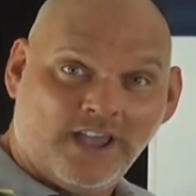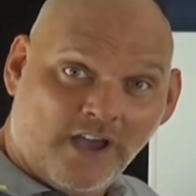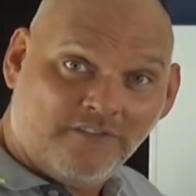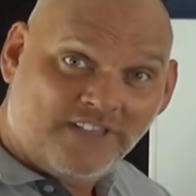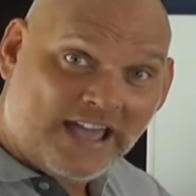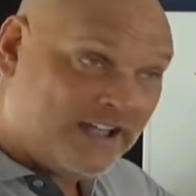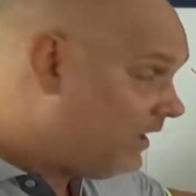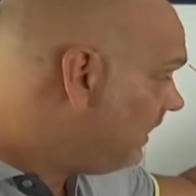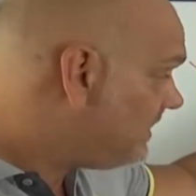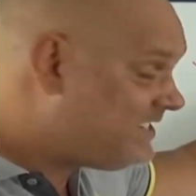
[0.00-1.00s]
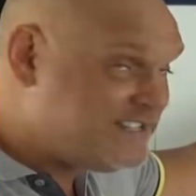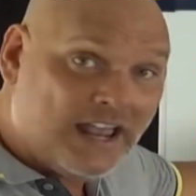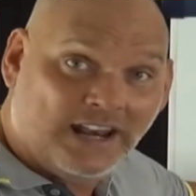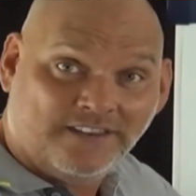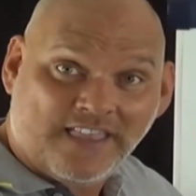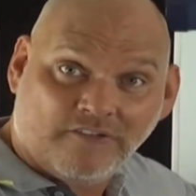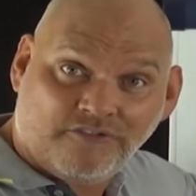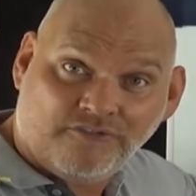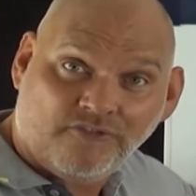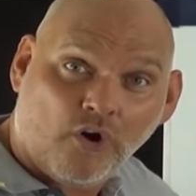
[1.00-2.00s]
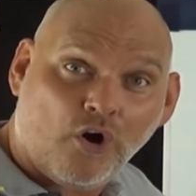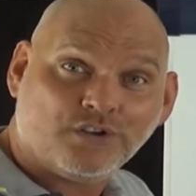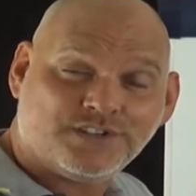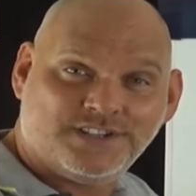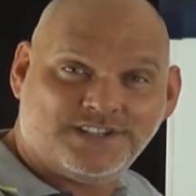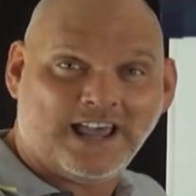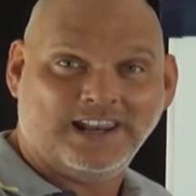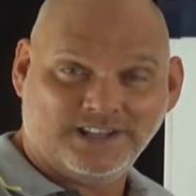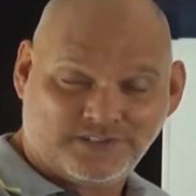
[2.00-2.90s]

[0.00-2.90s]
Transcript: of that selling, that forced selling.